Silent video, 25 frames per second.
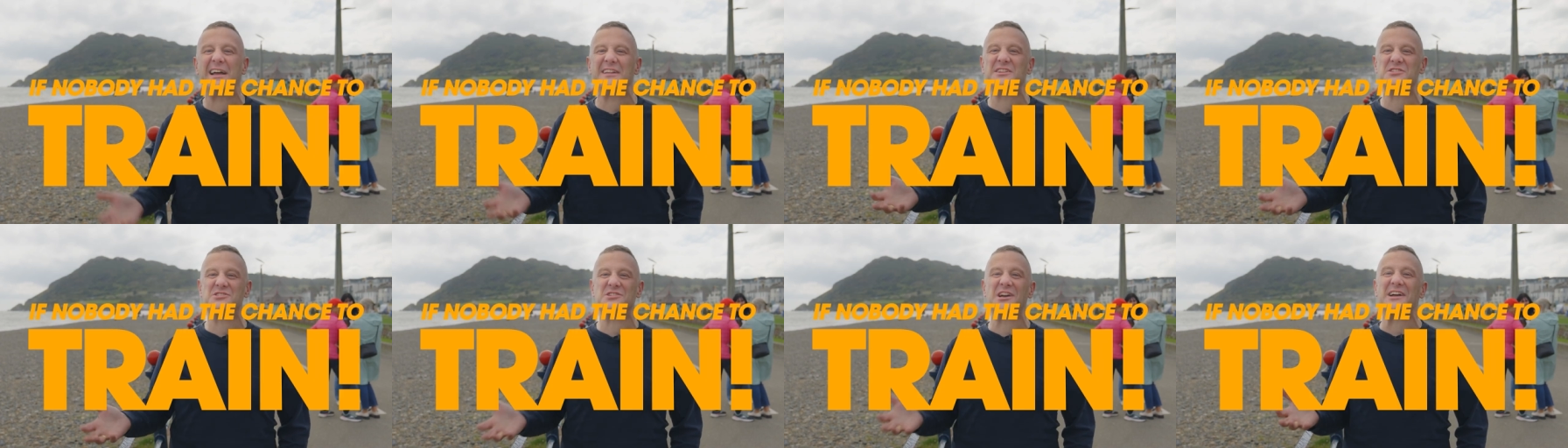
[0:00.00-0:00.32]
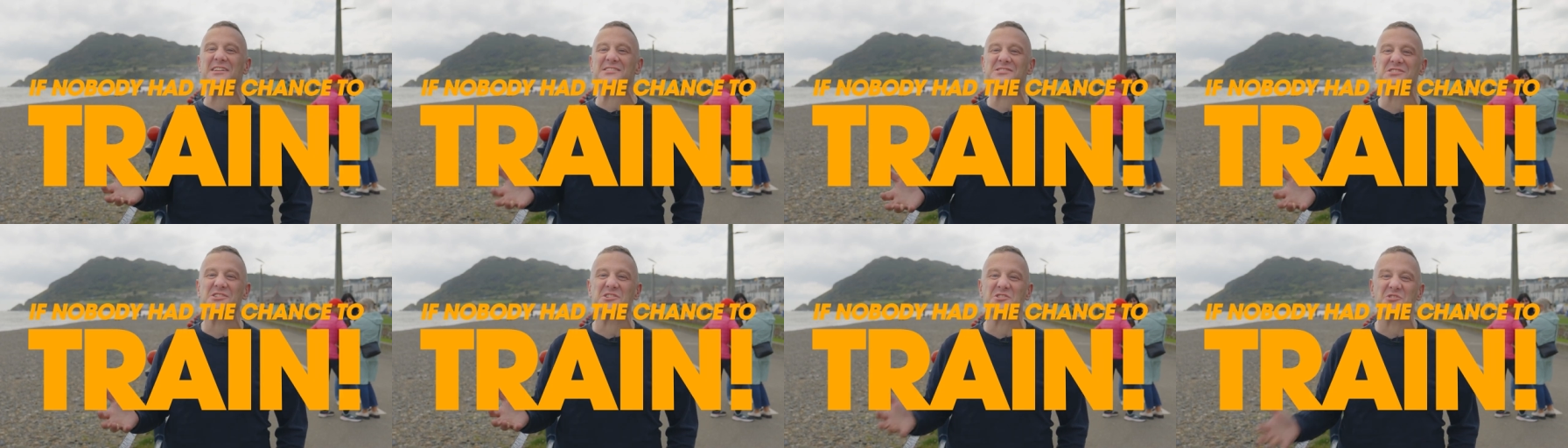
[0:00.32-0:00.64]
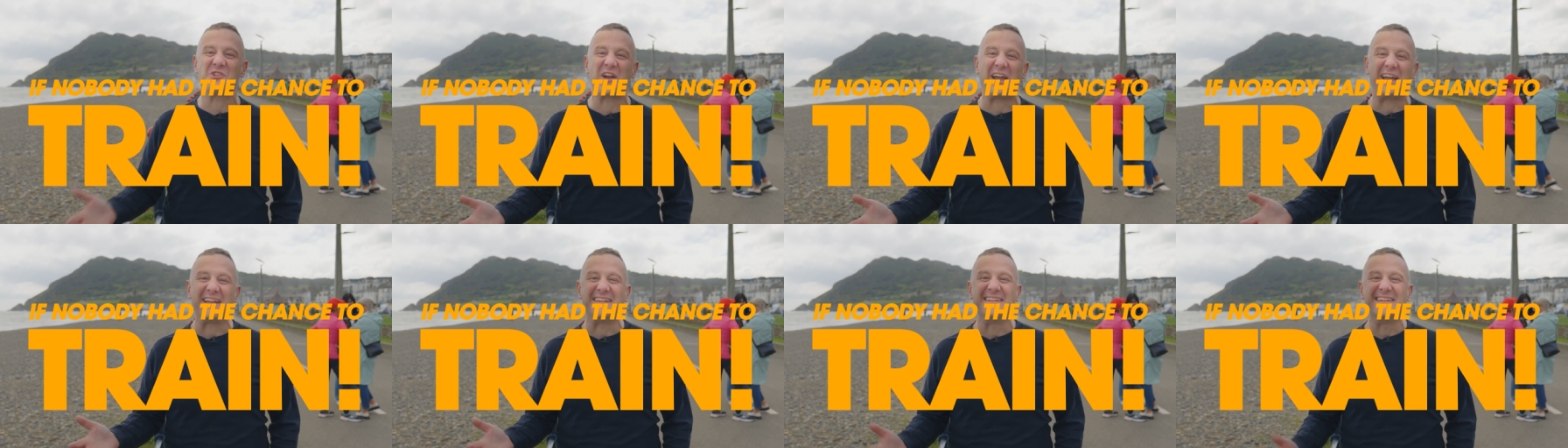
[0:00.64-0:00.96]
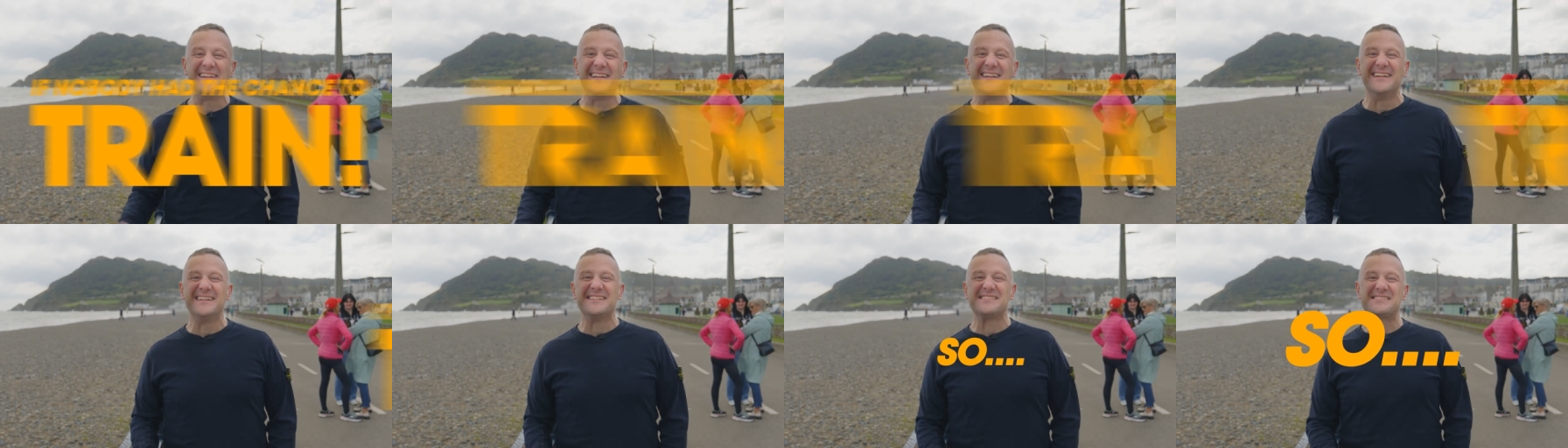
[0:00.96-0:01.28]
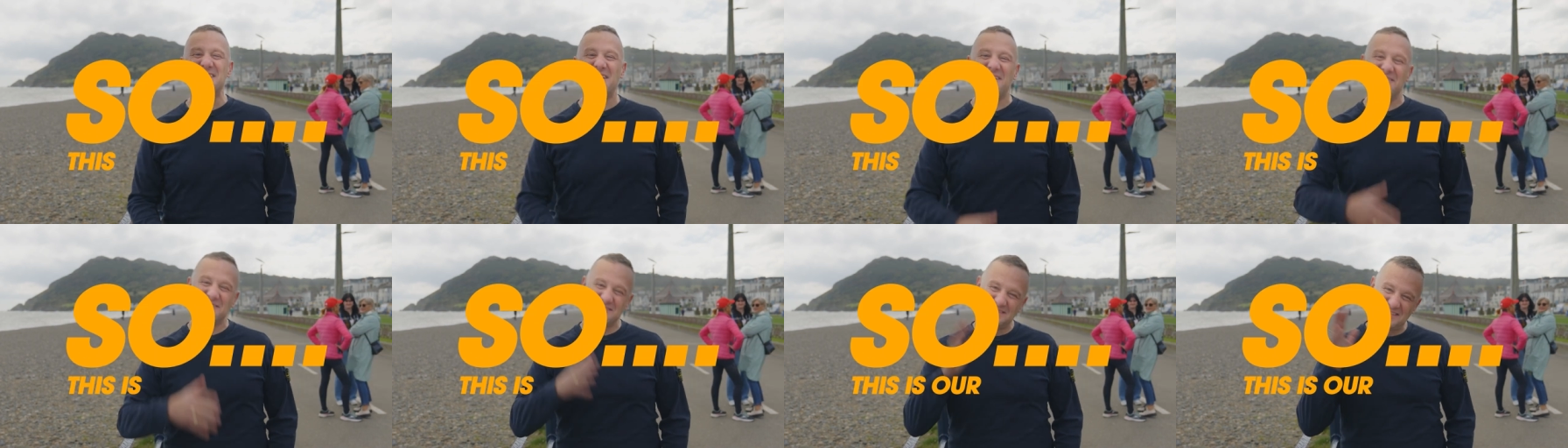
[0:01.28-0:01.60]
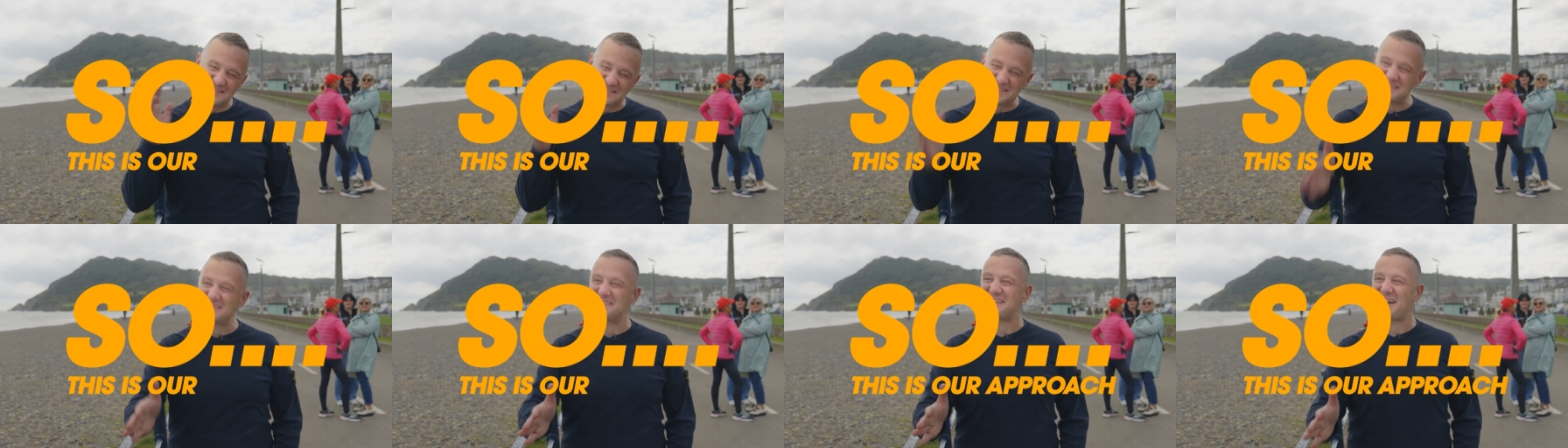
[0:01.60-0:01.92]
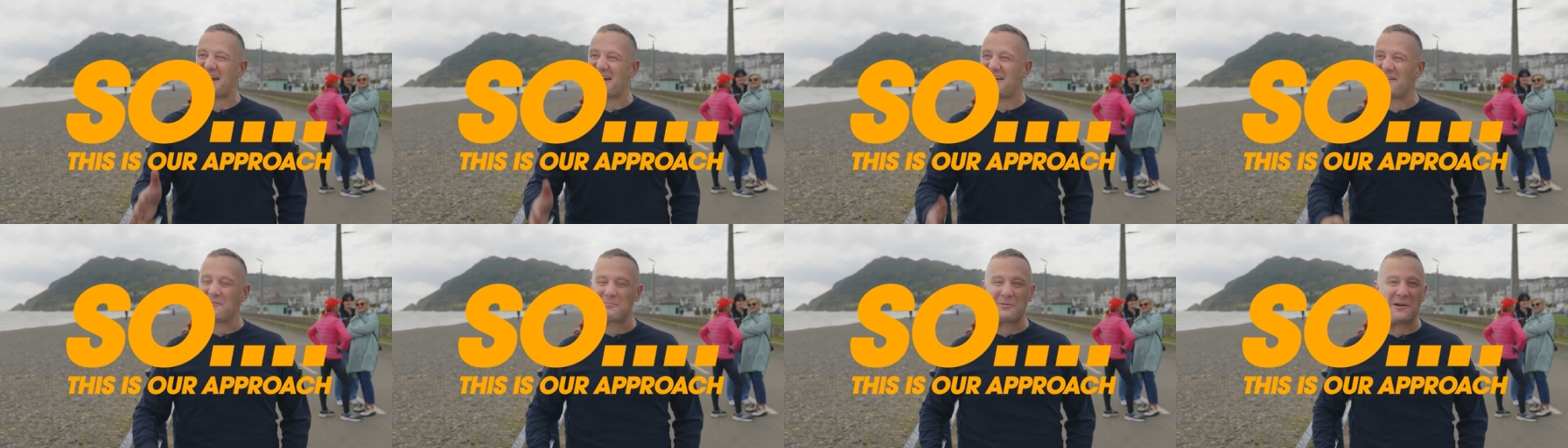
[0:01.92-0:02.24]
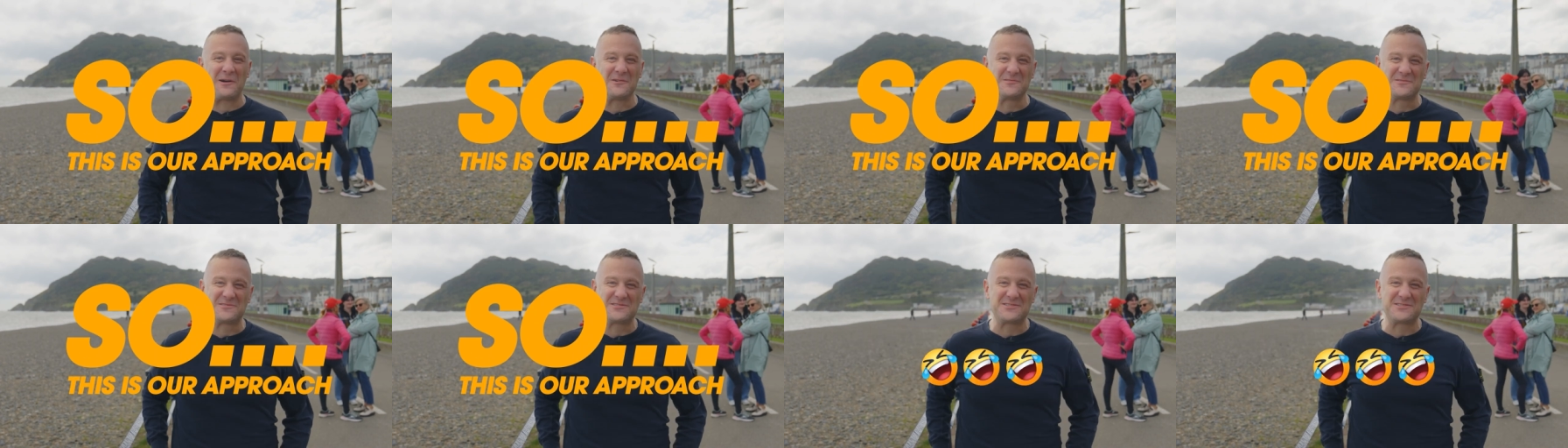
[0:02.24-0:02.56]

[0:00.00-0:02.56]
had a chance to train. So this is our approach